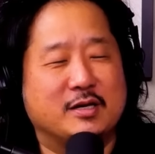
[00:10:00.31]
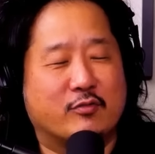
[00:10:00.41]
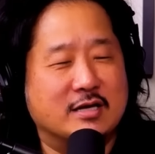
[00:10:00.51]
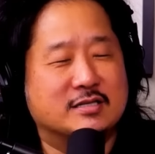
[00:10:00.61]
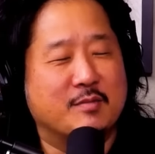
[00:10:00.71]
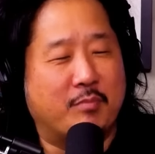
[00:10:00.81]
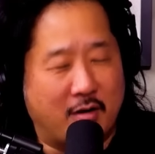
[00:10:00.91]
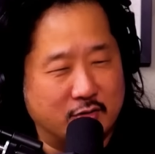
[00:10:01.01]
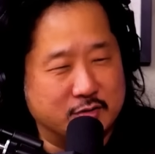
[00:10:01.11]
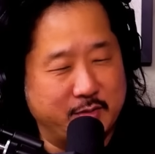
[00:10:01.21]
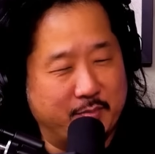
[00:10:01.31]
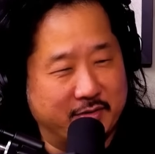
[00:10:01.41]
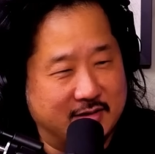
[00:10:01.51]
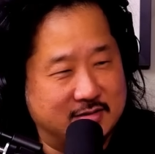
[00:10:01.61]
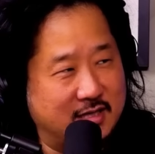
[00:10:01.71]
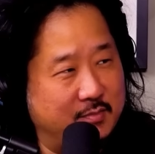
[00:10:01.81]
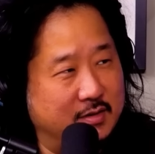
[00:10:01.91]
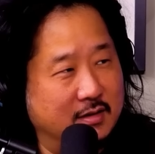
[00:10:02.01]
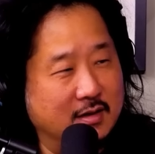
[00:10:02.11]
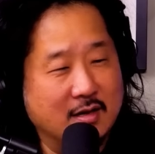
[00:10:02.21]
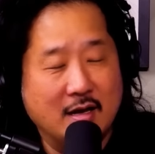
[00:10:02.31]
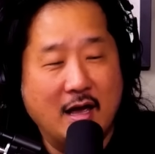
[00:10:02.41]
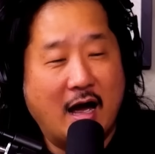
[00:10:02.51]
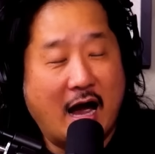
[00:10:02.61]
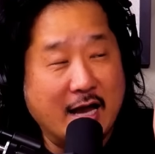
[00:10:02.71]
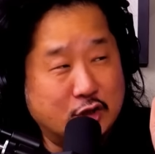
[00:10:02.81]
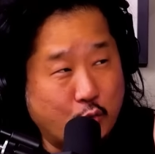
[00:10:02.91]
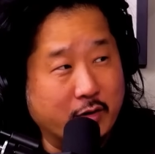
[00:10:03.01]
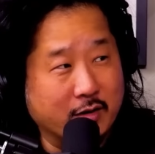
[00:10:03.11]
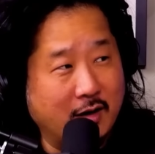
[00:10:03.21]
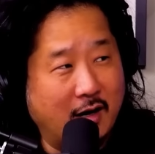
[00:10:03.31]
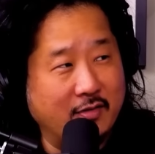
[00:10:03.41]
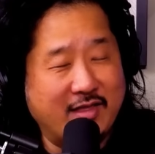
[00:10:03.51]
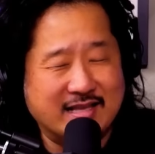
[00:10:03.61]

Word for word: me crazy and bothers me about that statement, huh. I swear to God,